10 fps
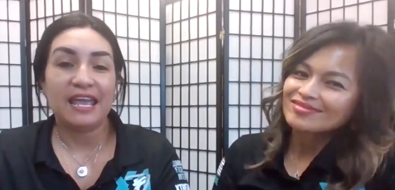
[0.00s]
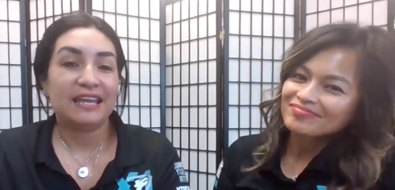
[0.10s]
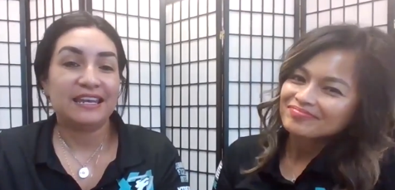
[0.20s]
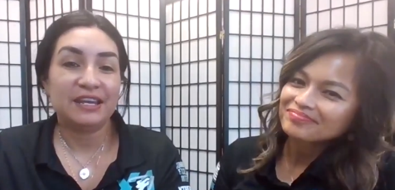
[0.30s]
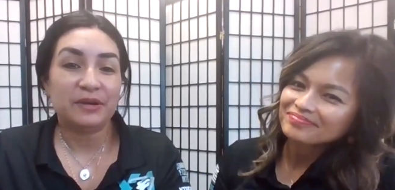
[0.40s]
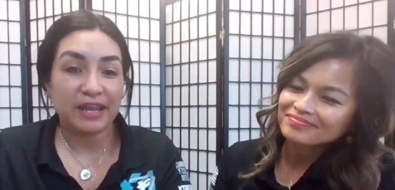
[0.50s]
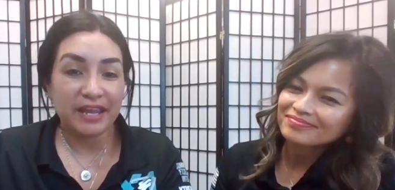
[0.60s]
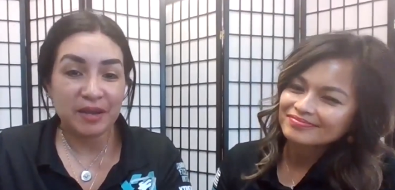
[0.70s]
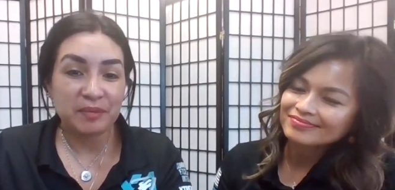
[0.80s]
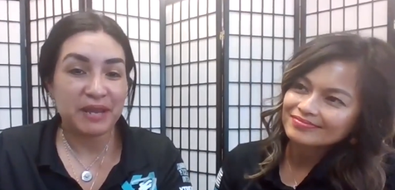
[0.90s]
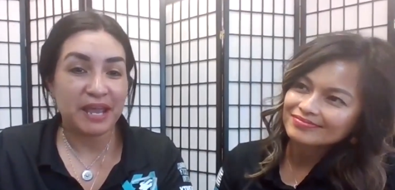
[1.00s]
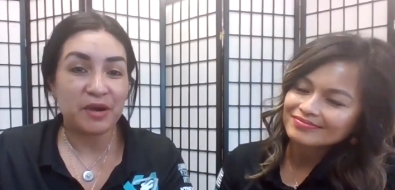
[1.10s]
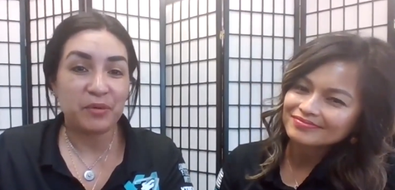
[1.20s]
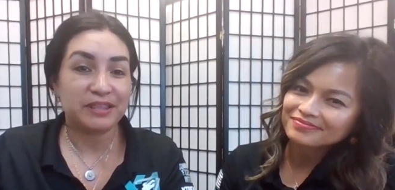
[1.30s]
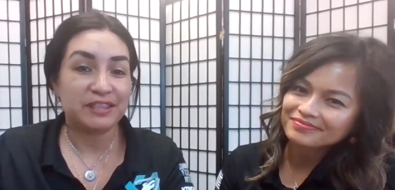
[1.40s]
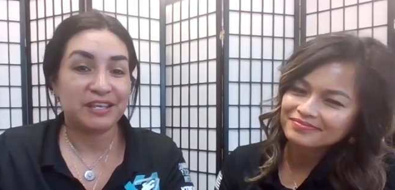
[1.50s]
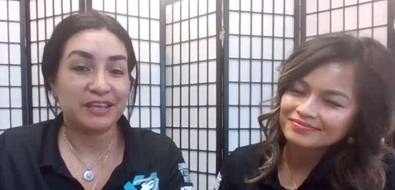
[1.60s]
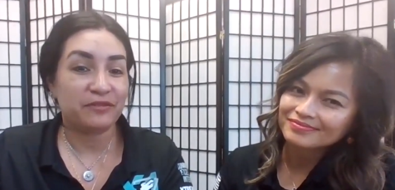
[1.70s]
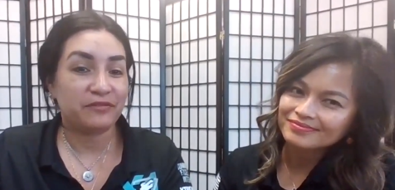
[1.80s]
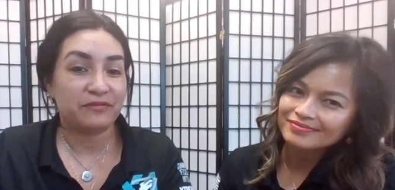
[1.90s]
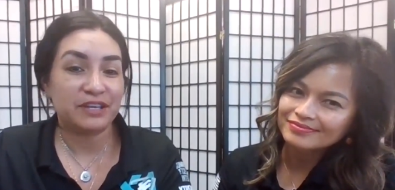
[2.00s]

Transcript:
Speaker 1: and here i am now with uh,